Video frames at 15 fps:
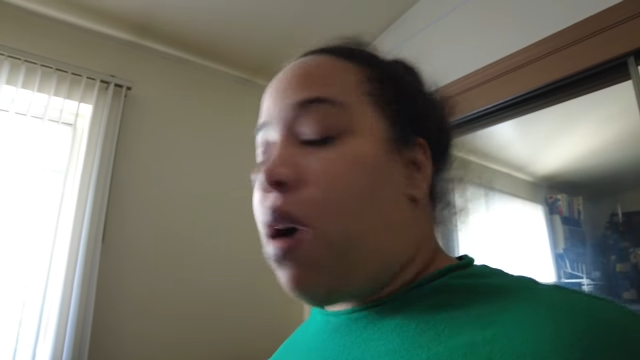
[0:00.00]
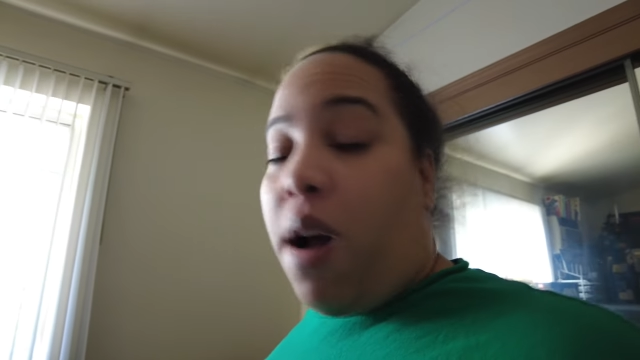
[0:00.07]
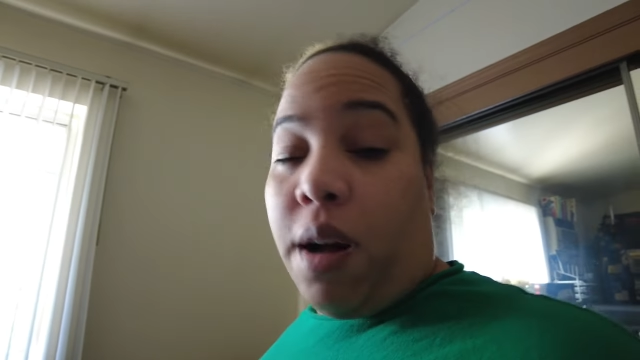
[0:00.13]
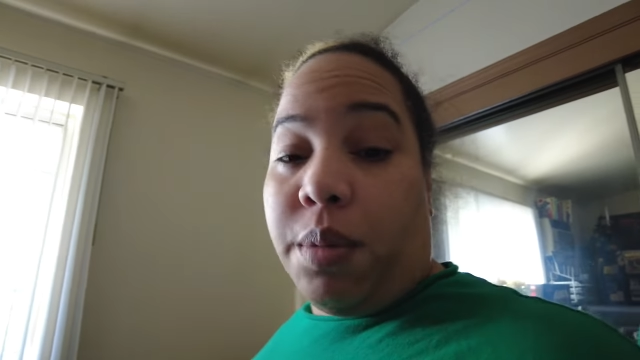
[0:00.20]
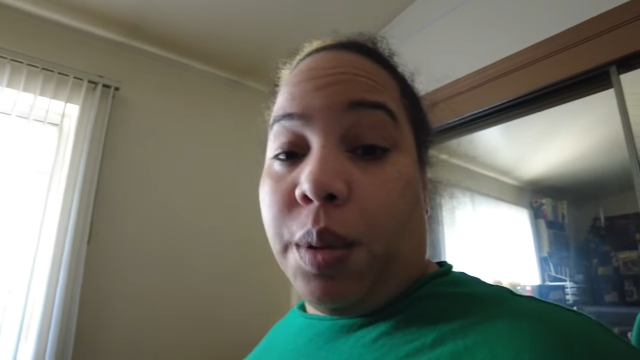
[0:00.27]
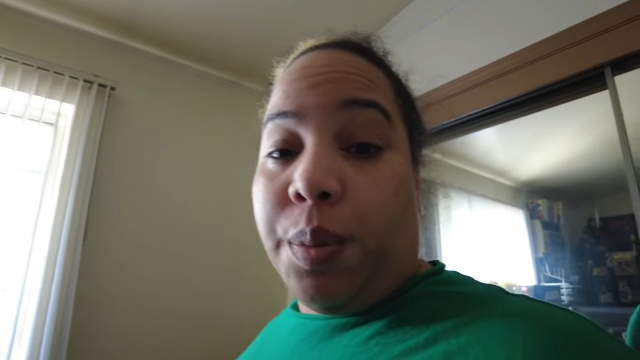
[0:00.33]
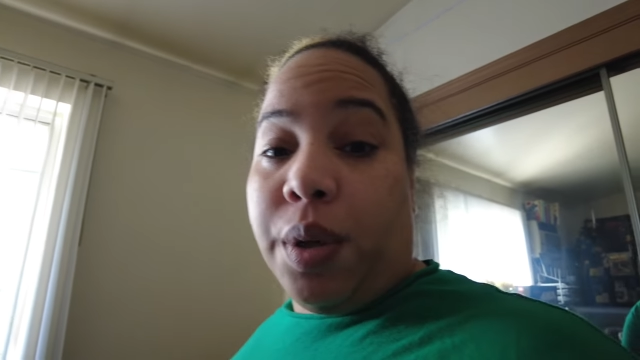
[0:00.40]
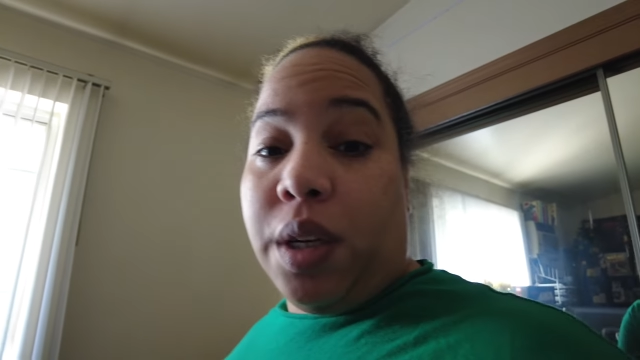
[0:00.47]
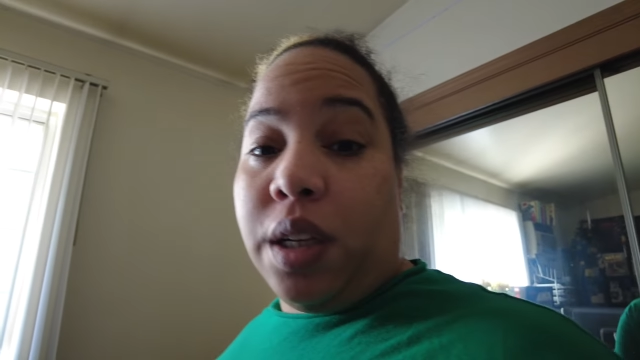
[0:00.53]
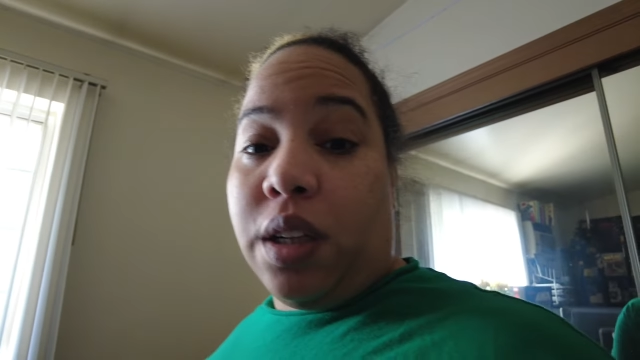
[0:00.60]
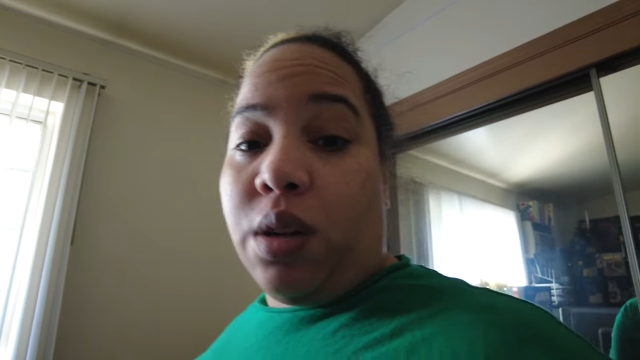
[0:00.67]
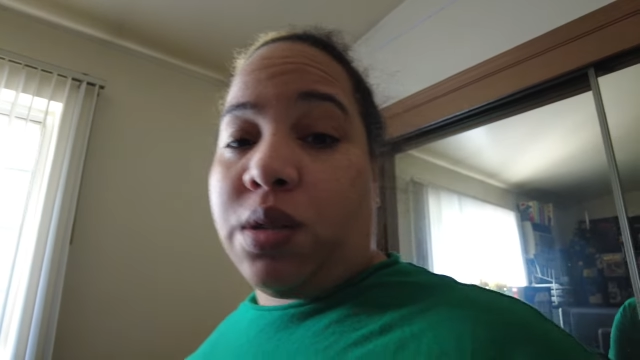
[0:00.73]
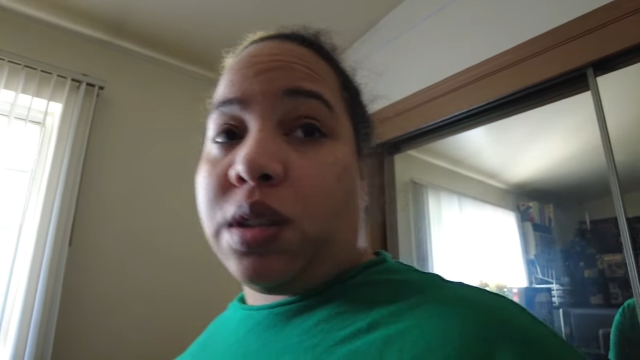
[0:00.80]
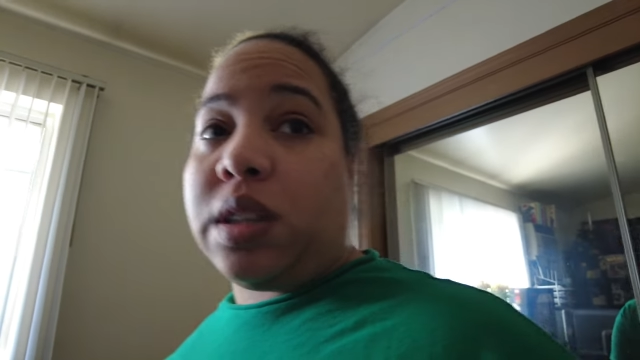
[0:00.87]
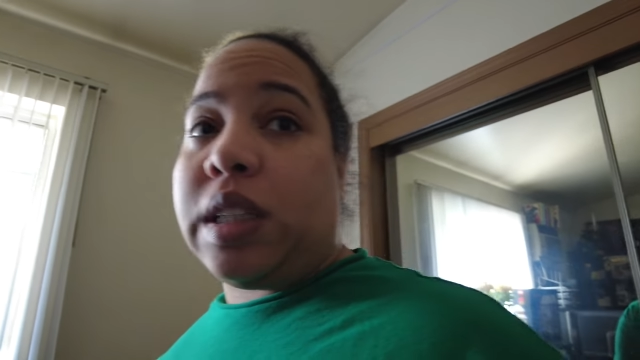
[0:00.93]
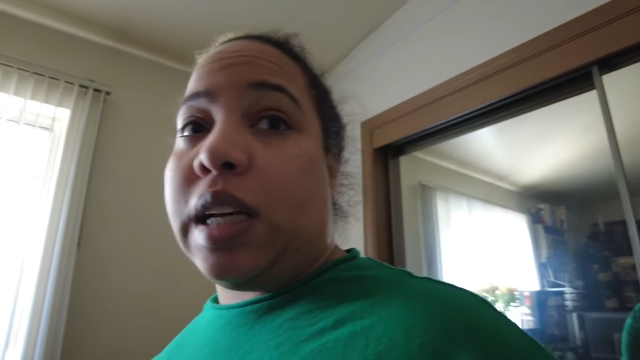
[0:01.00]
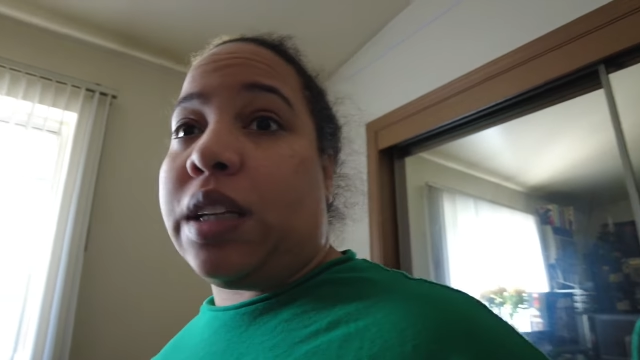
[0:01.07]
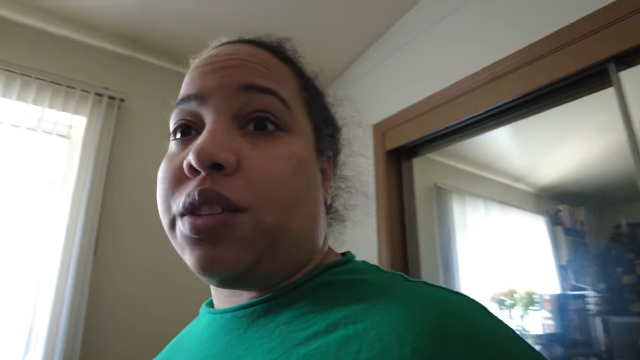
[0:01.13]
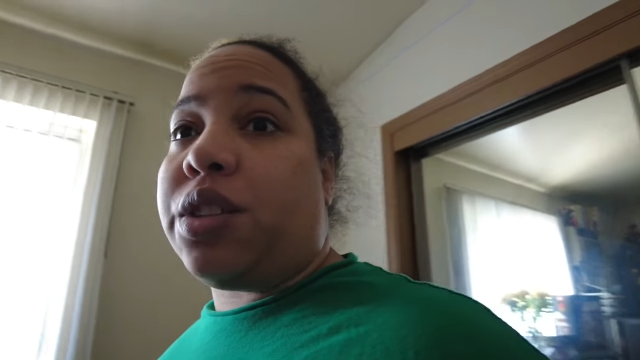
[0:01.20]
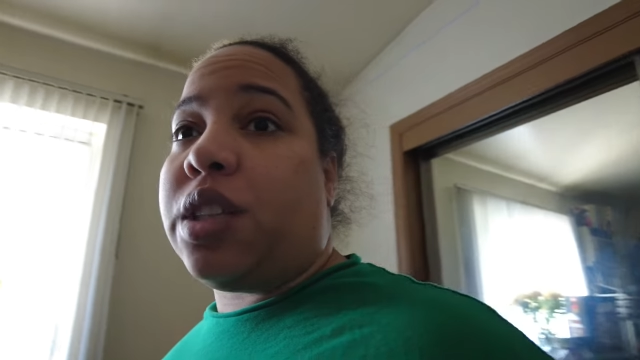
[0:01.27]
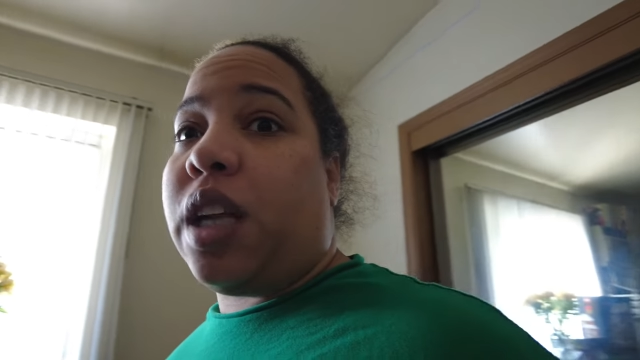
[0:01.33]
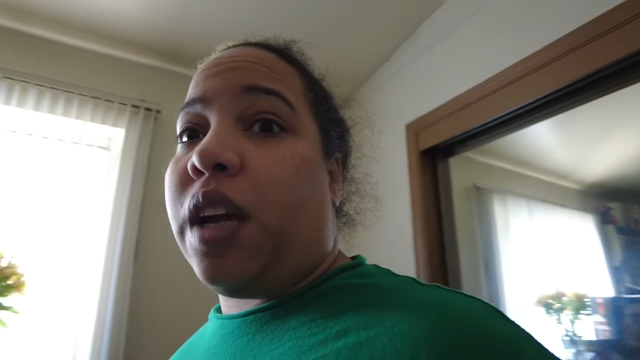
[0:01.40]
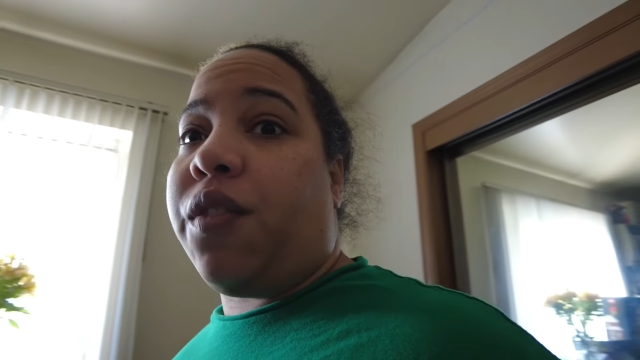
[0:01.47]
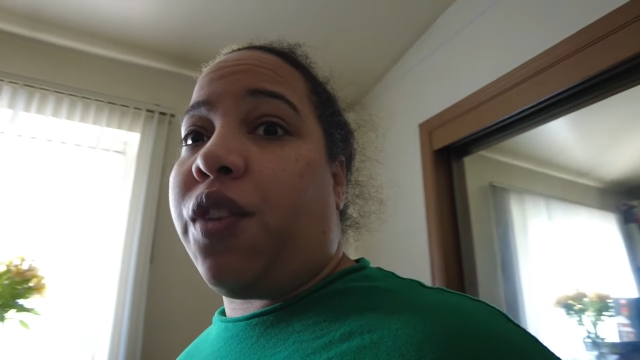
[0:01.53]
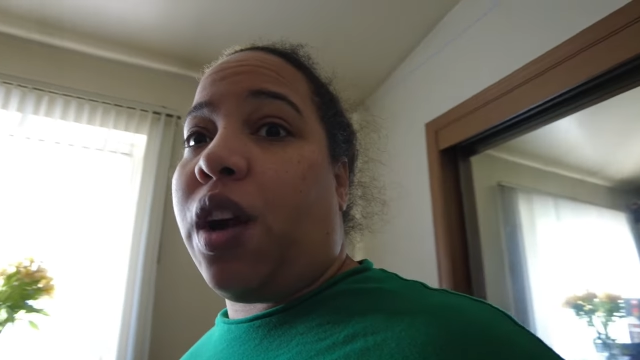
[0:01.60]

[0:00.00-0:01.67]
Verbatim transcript: I'll be putting those together today